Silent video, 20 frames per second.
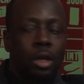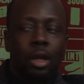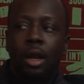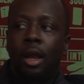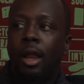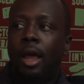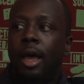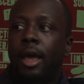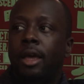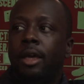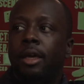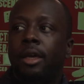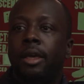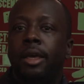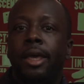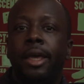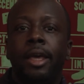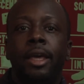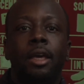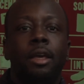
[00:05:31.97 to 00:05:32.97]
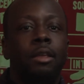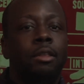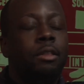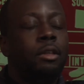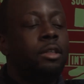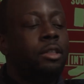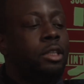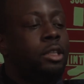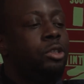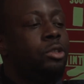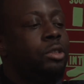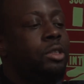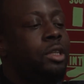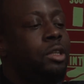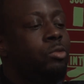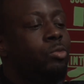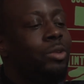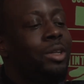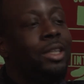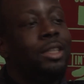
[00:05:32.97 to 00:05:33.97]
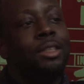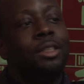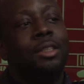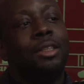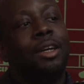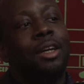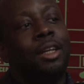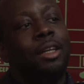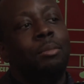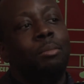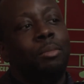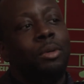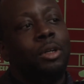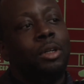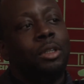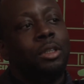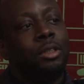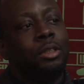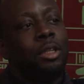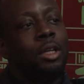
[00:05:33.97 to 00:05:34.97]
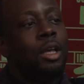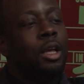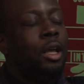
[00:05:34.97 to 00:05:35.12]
Like the teacher says when he studied books,